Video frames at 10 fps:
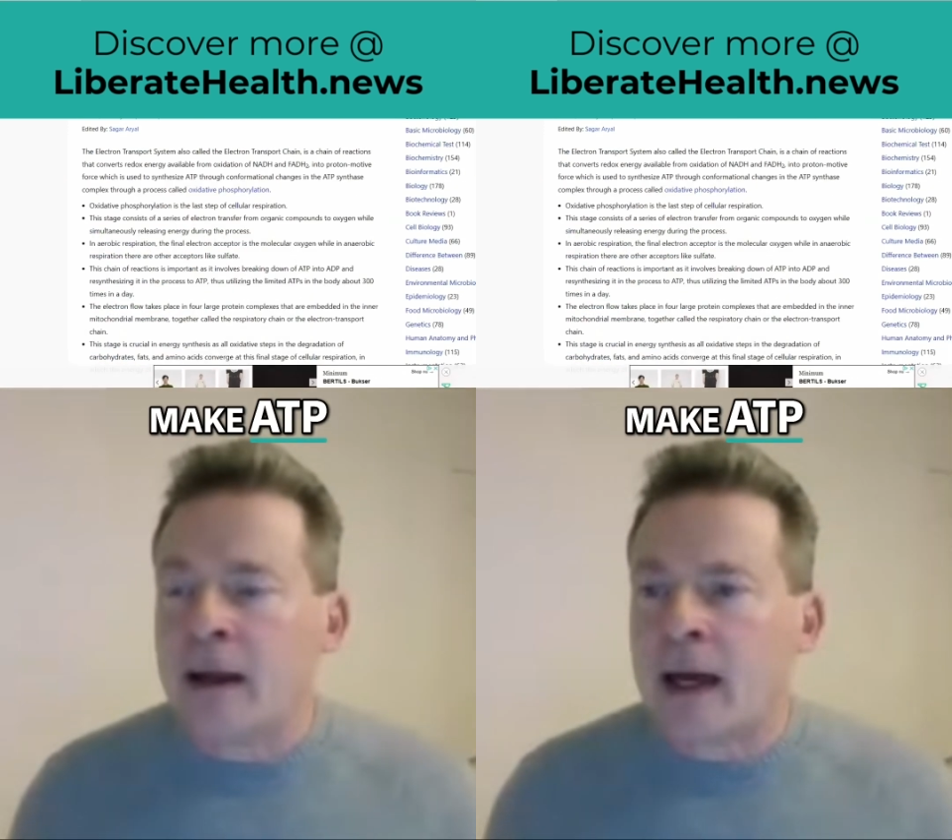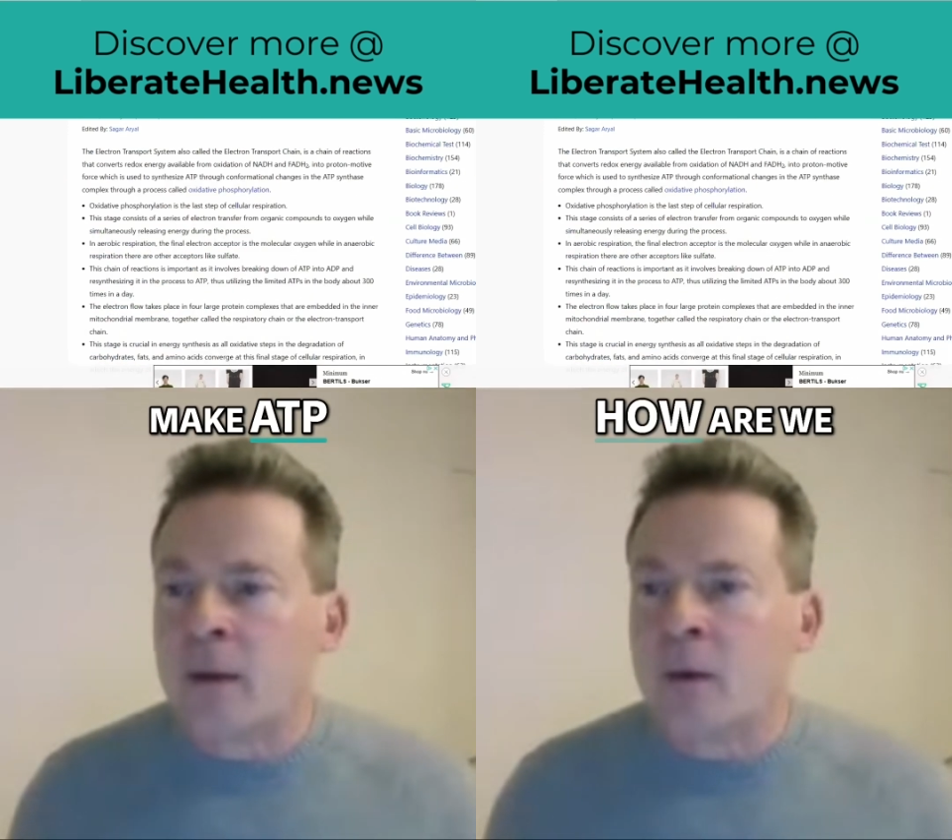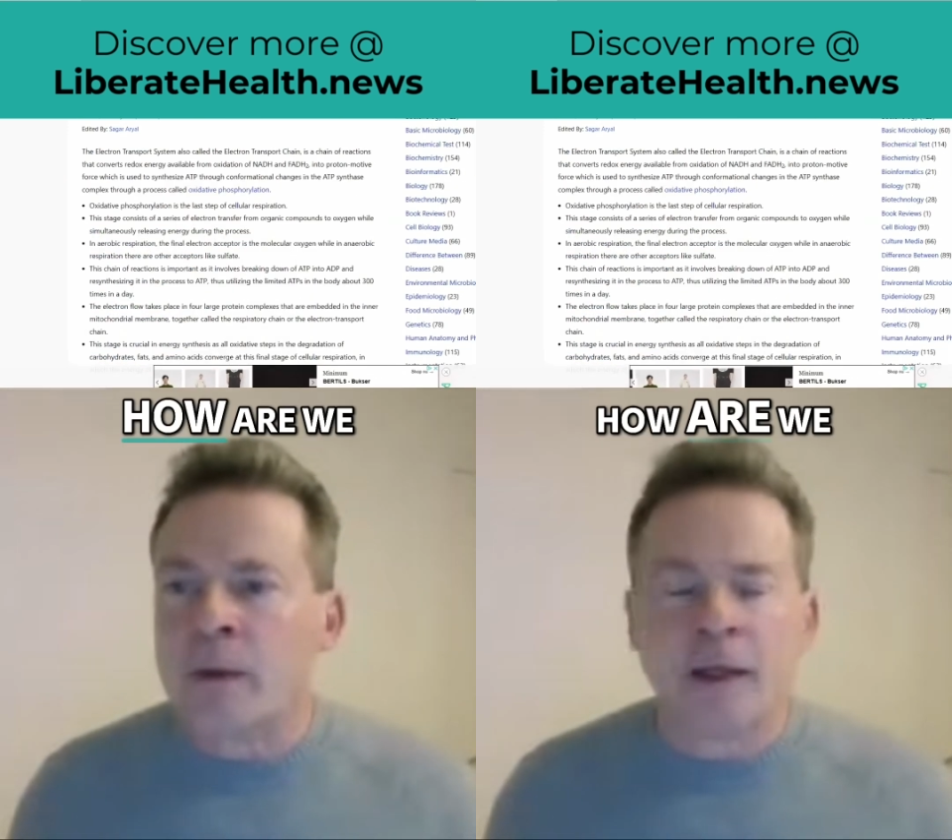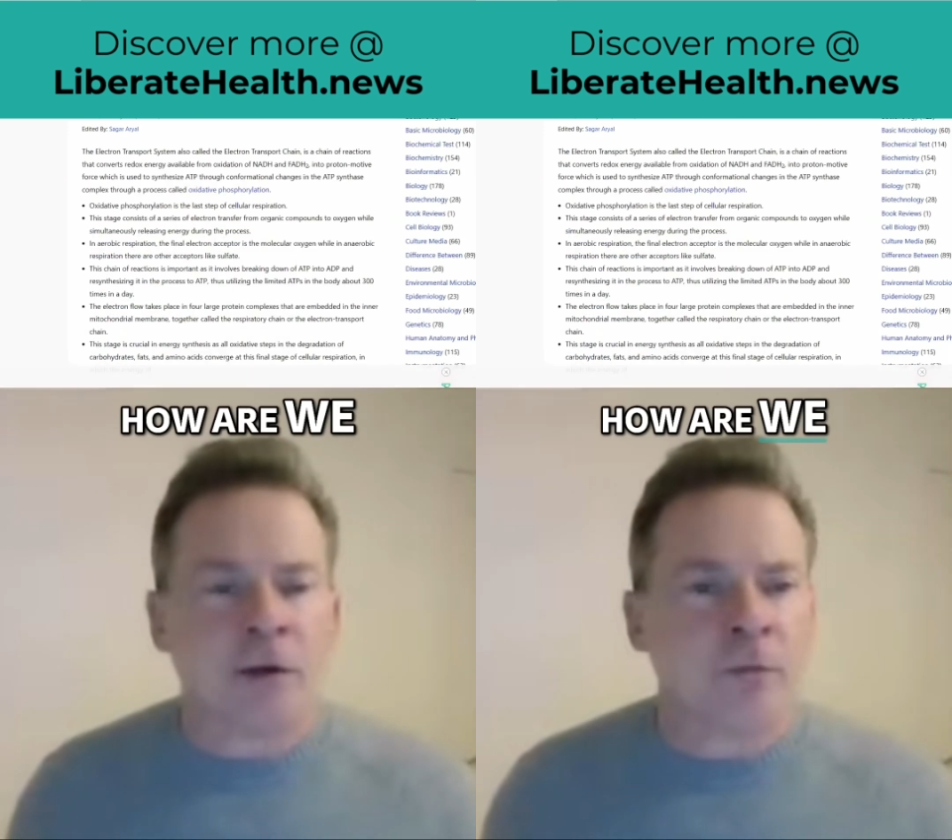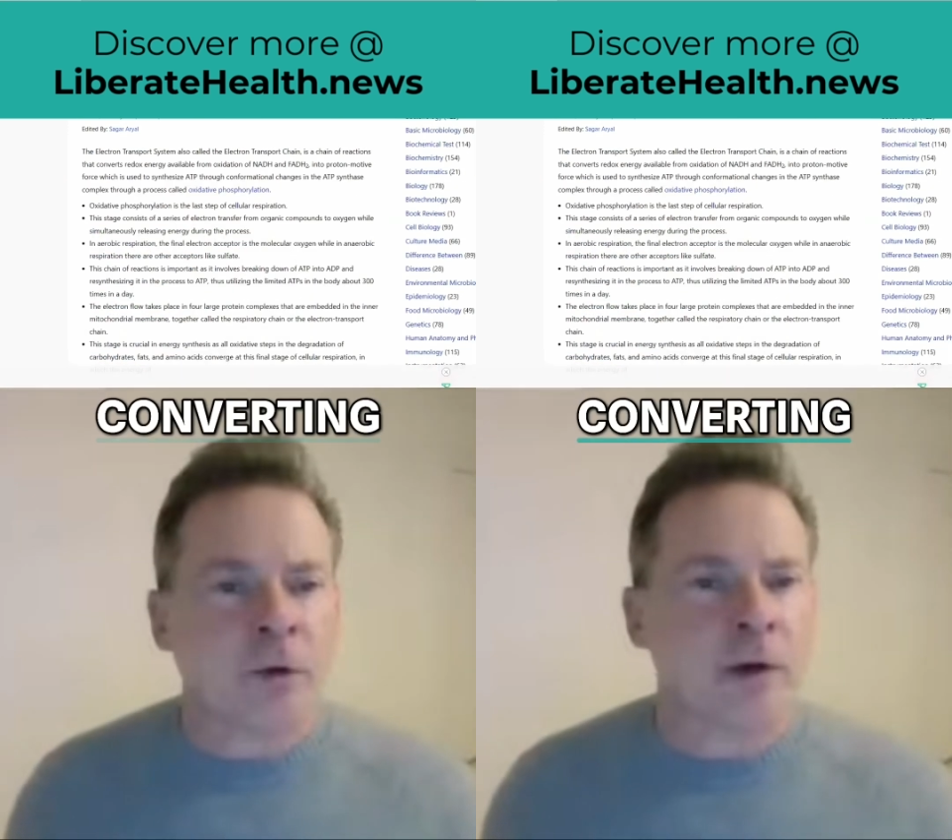How are we
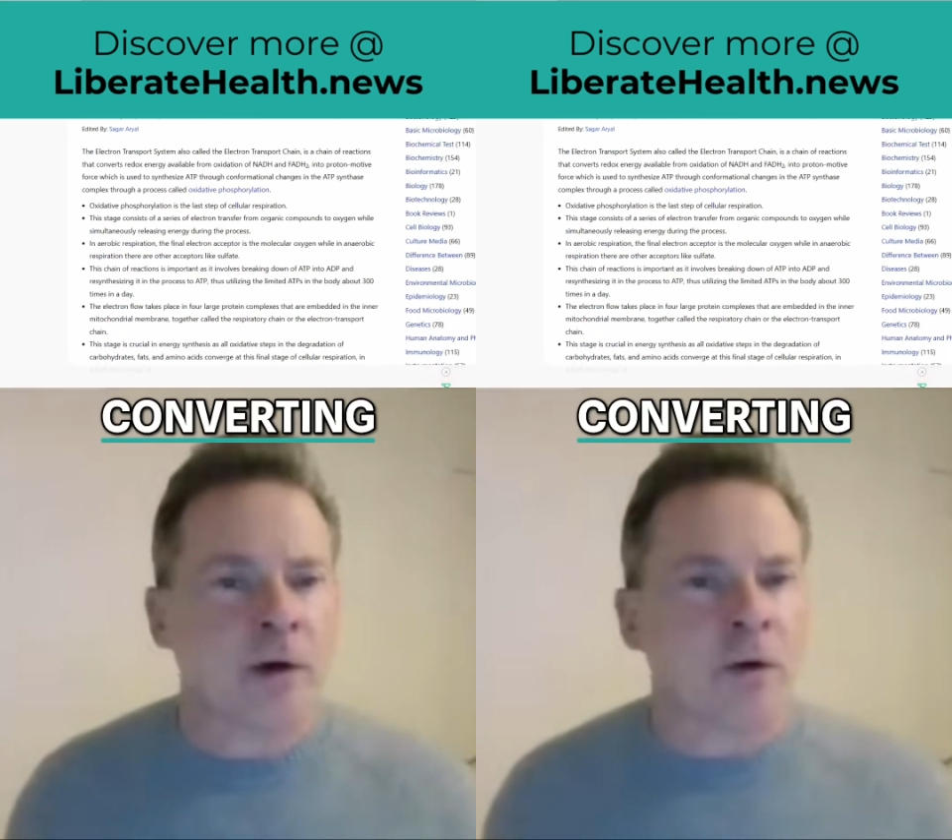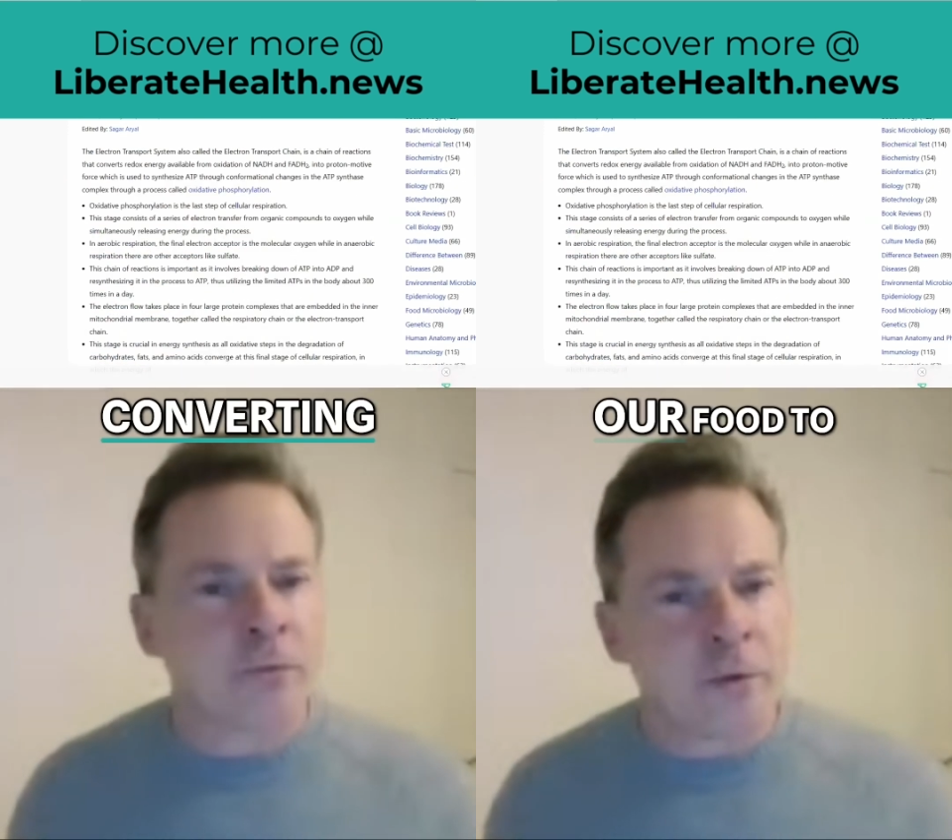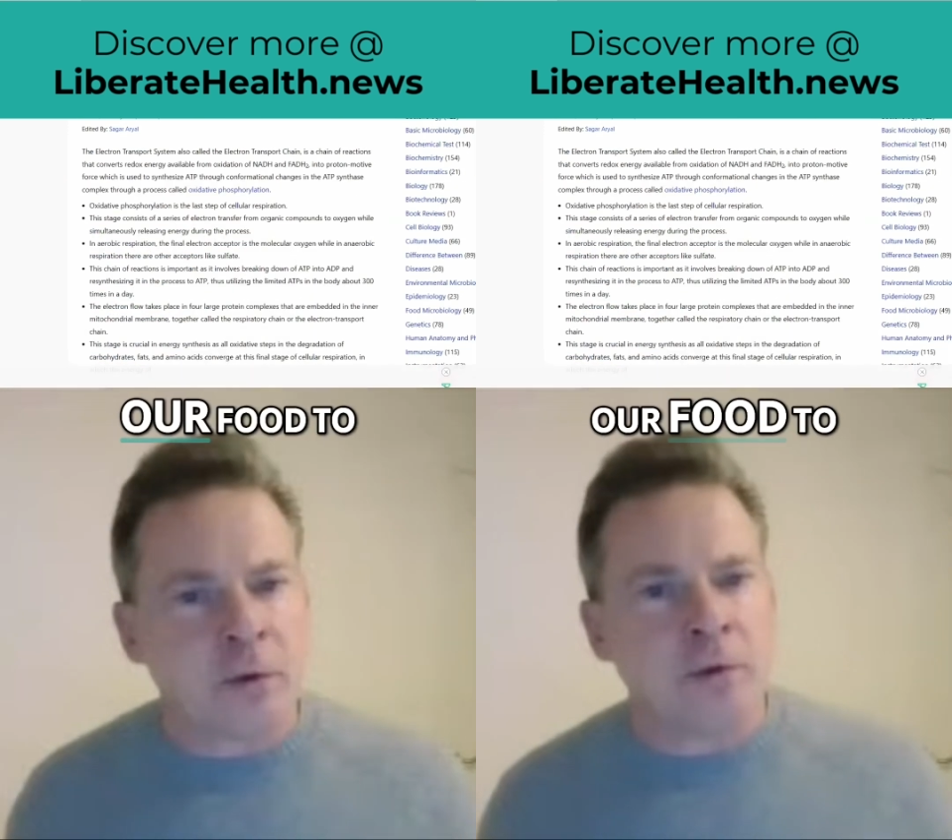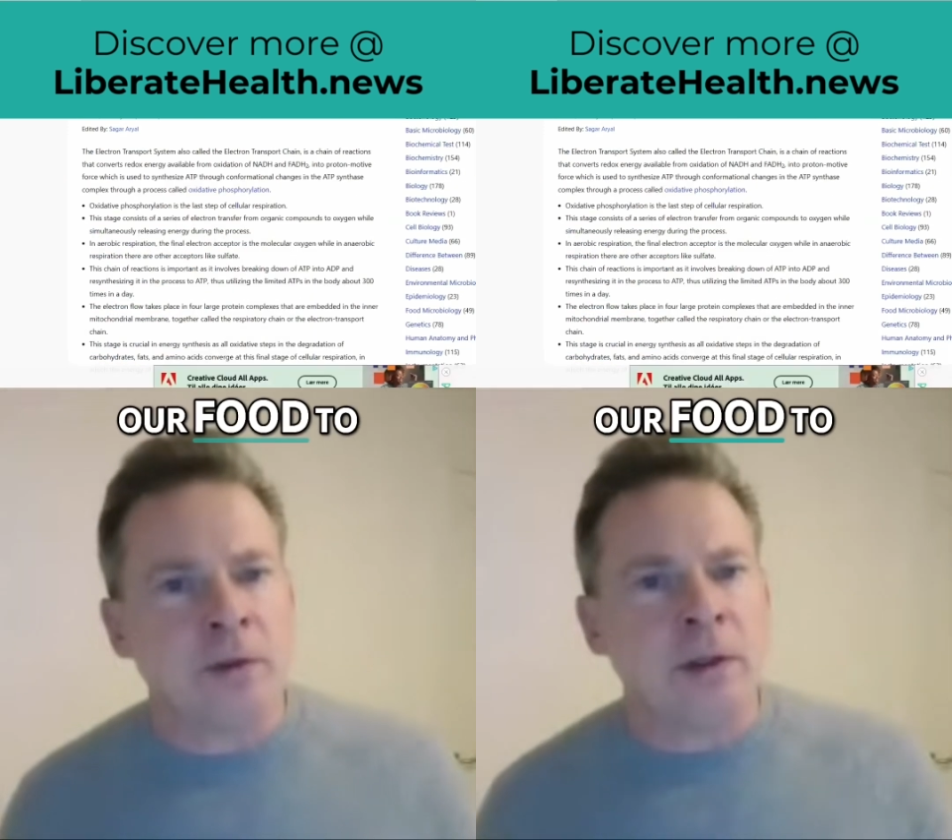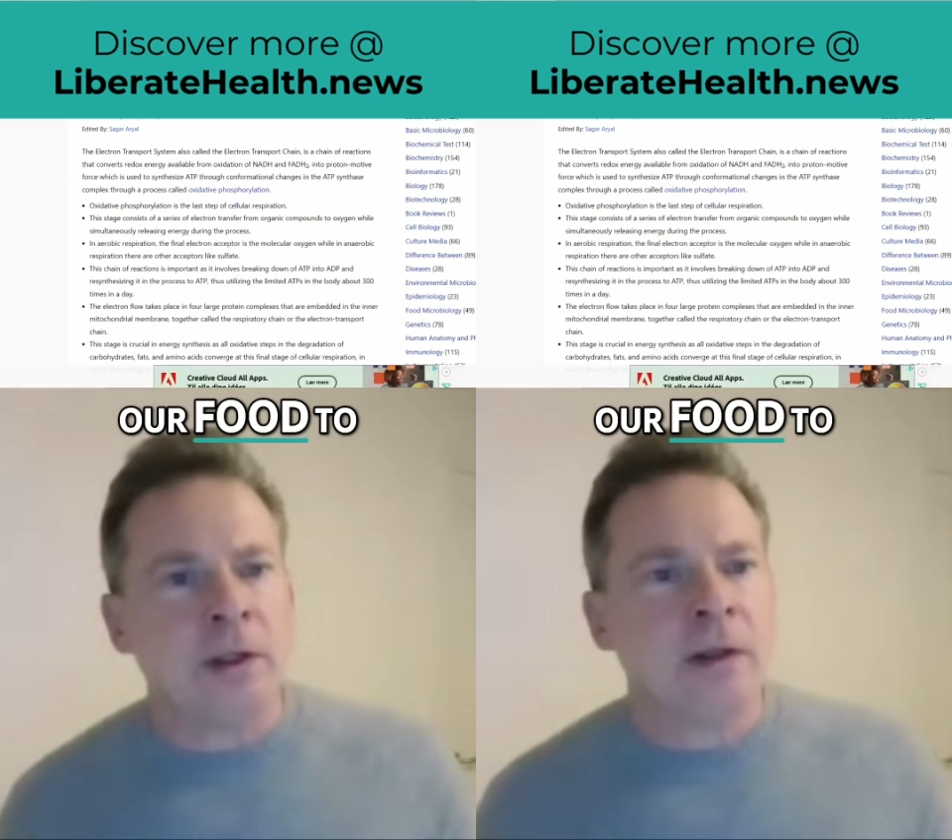converting our
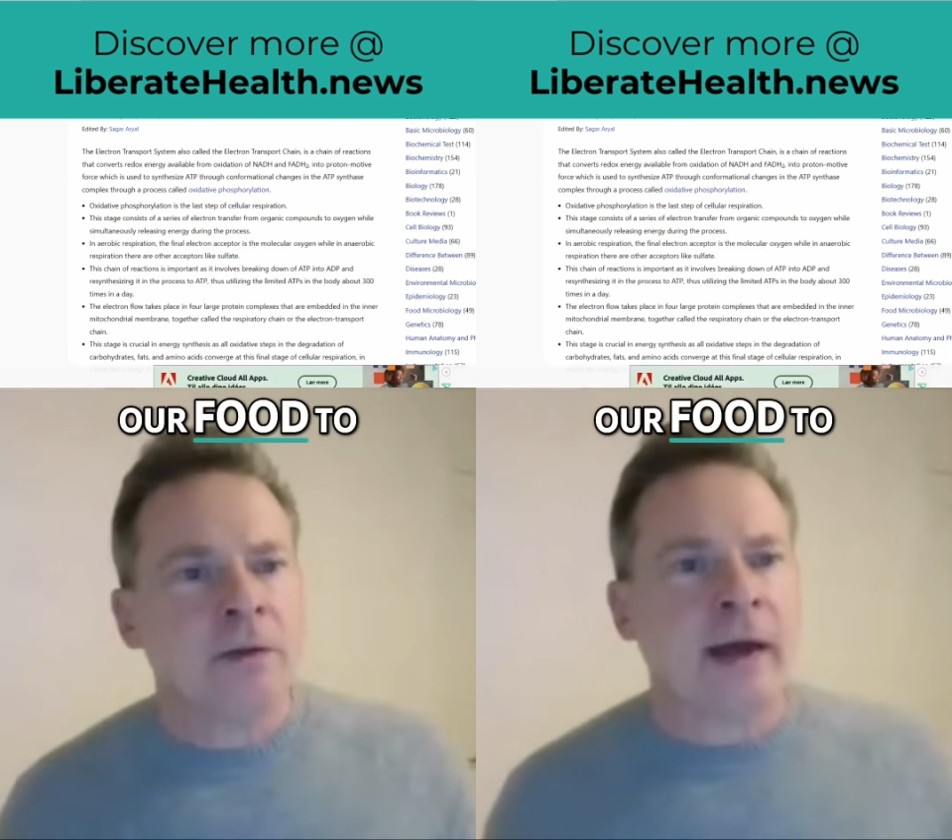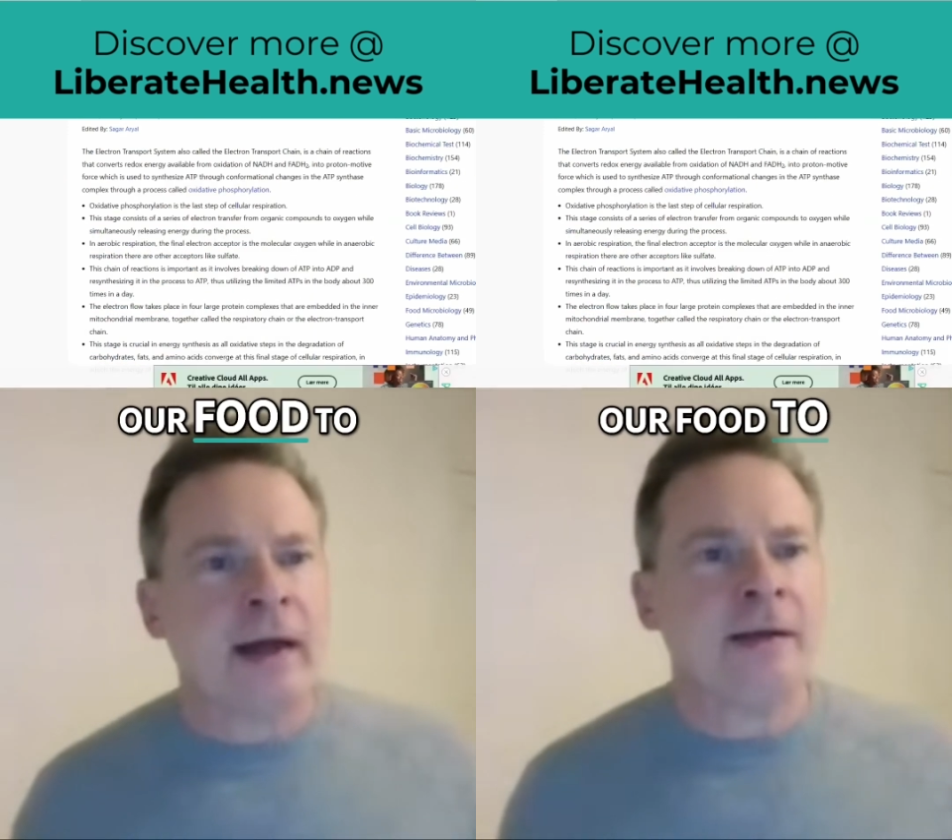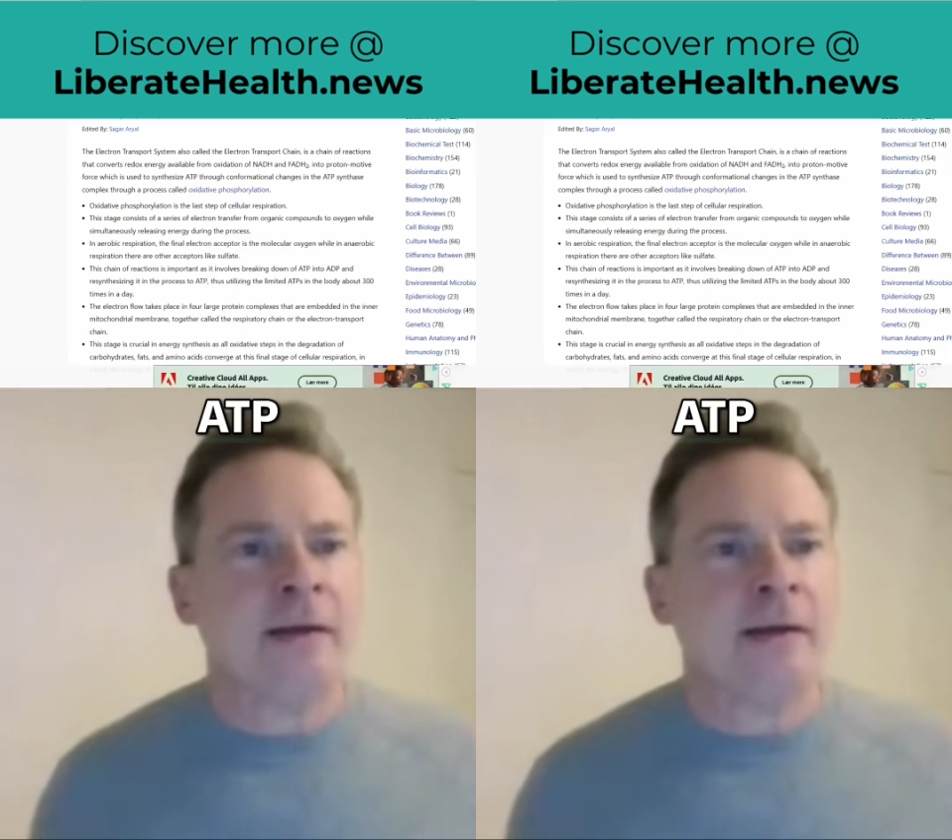food to